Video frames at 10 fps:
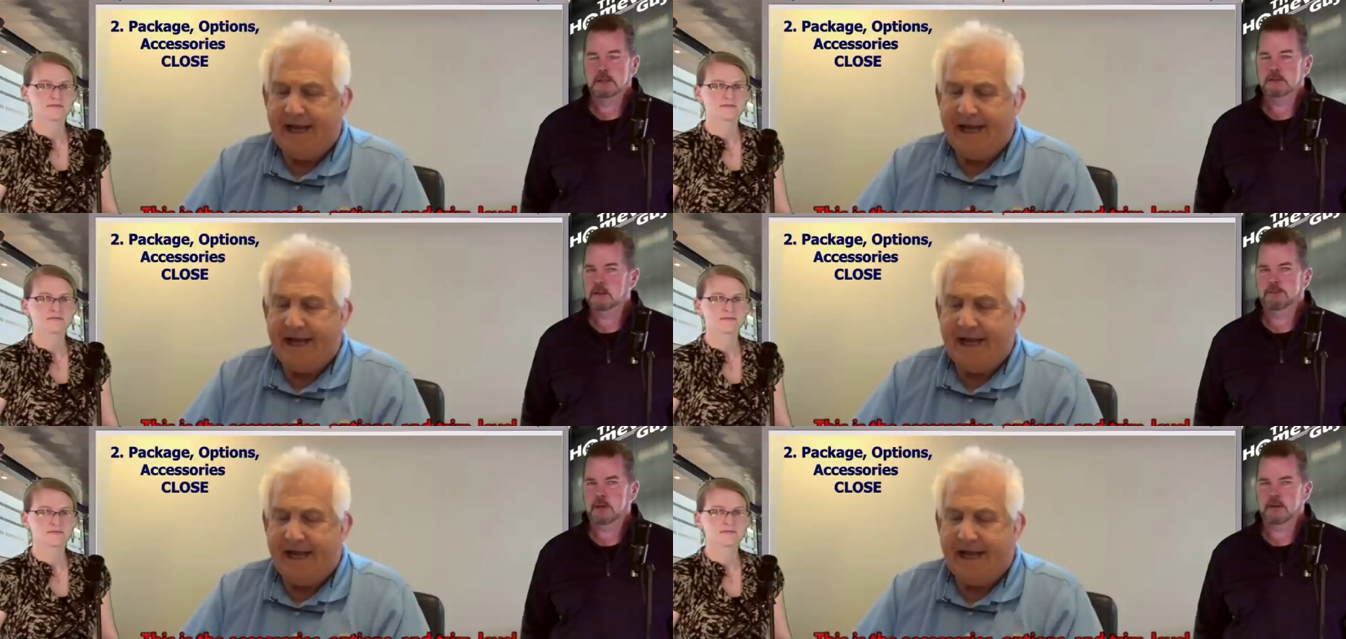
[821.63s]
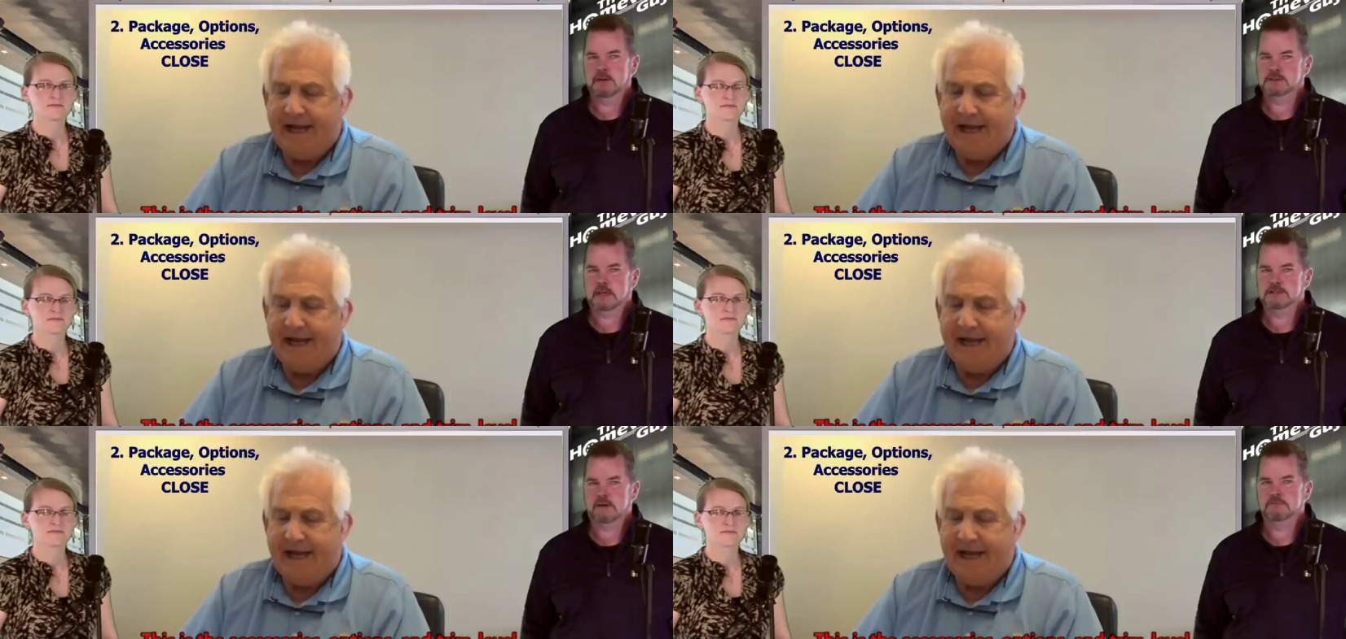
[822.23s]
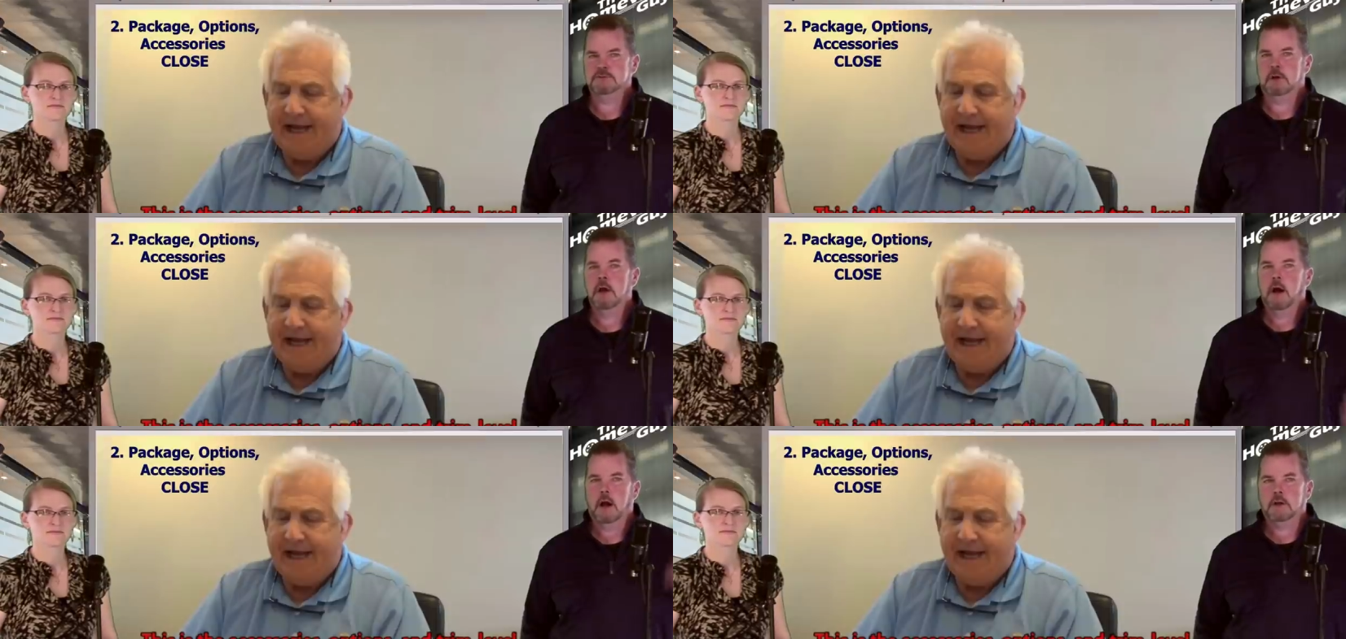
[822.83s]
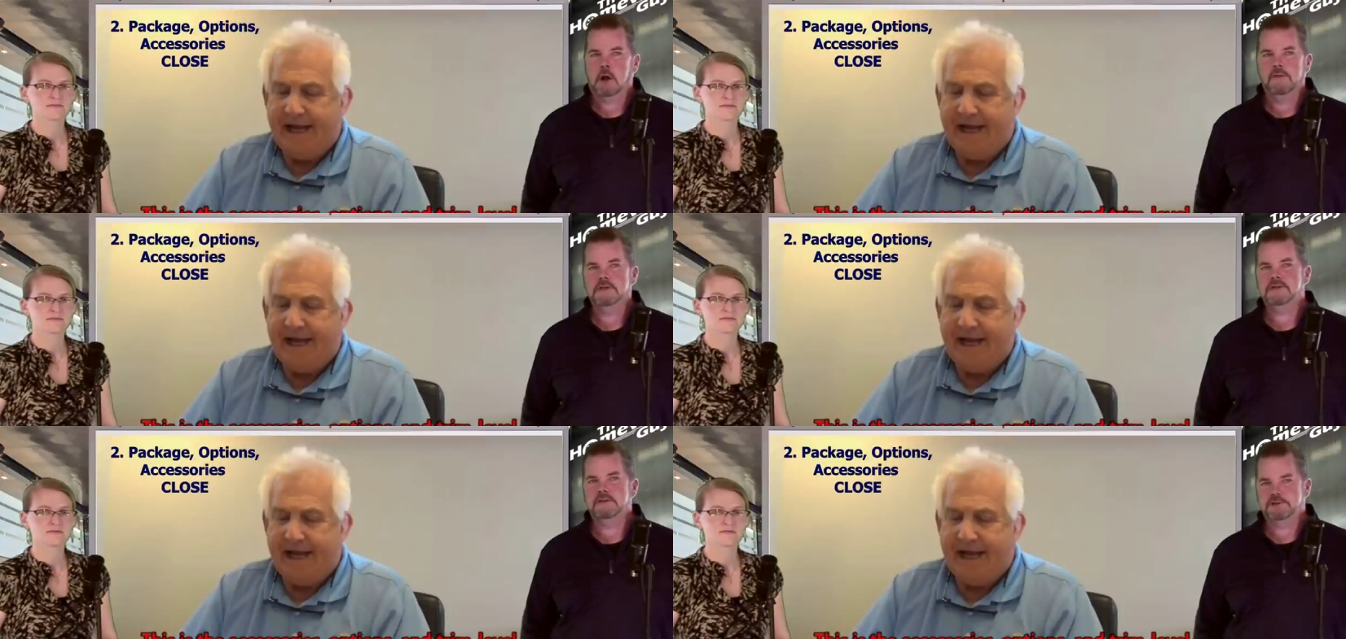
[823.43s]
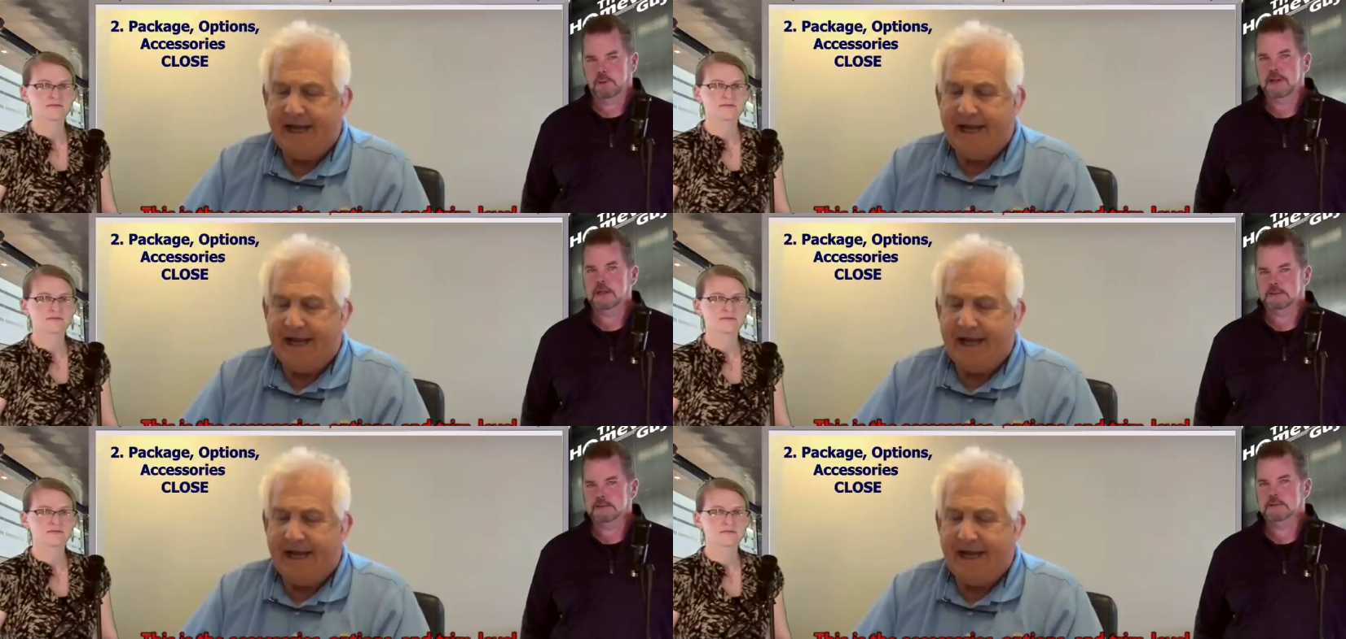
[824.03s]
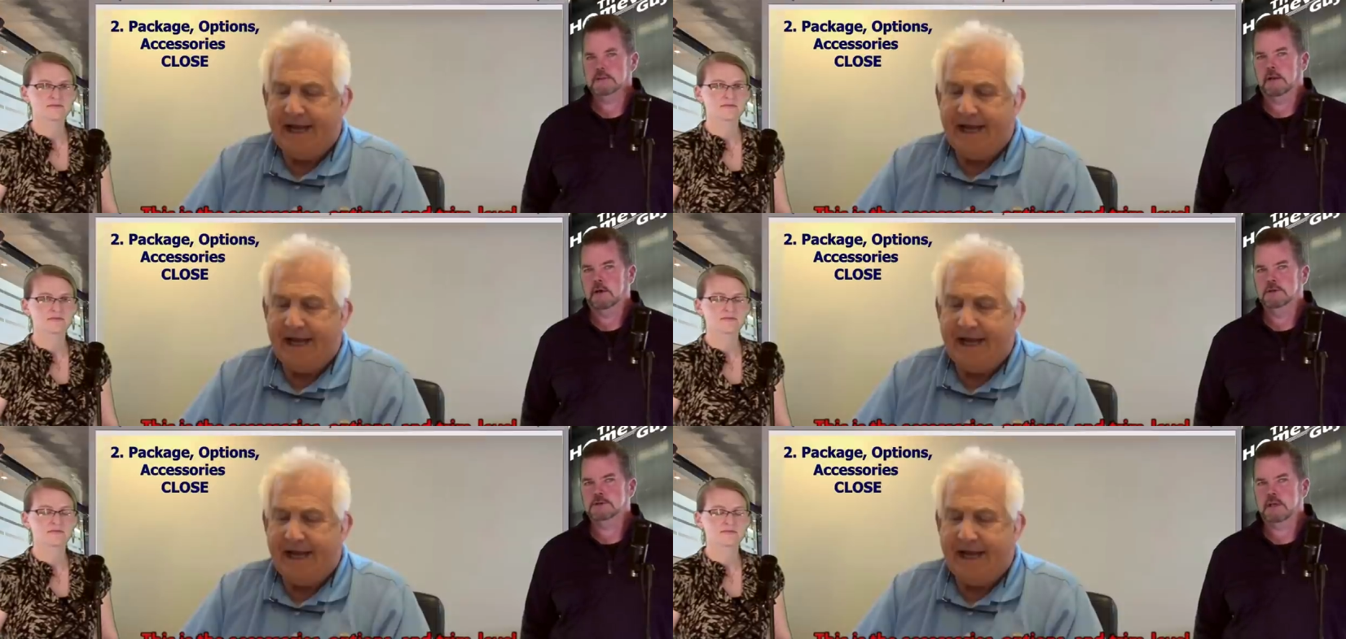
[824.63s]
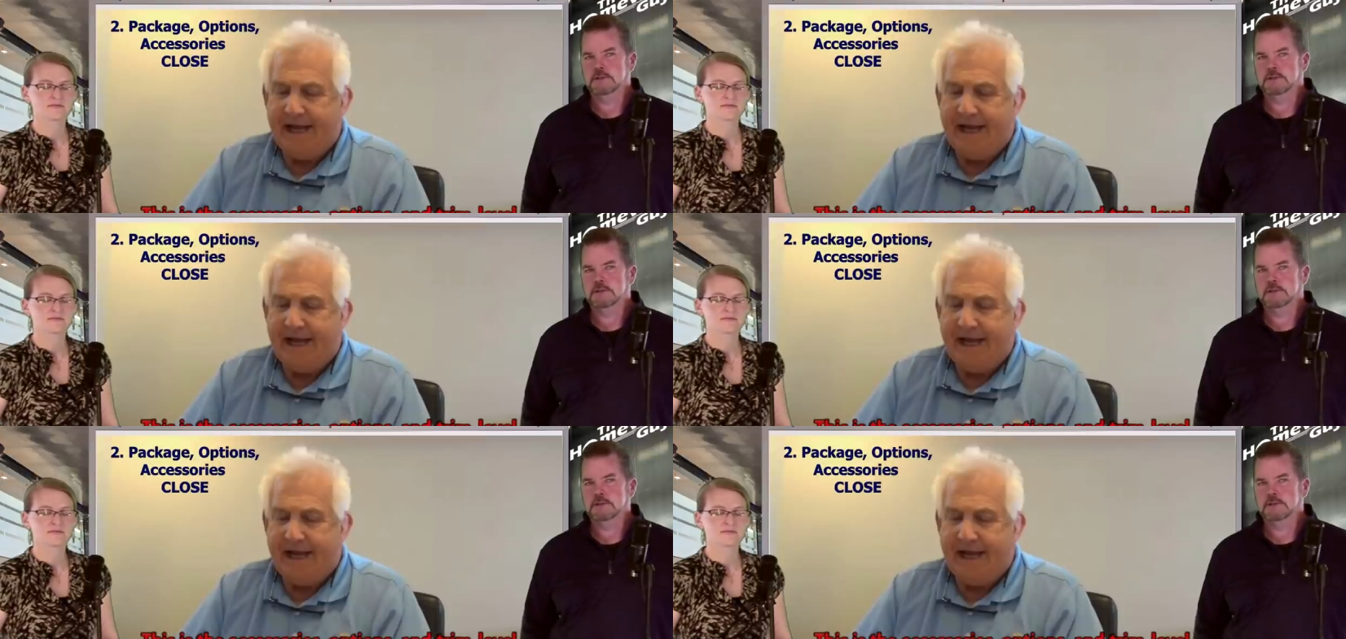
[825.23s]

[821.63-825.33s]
Speaker 1: They don't put any of this kind of stuff. So I call this the trinkets close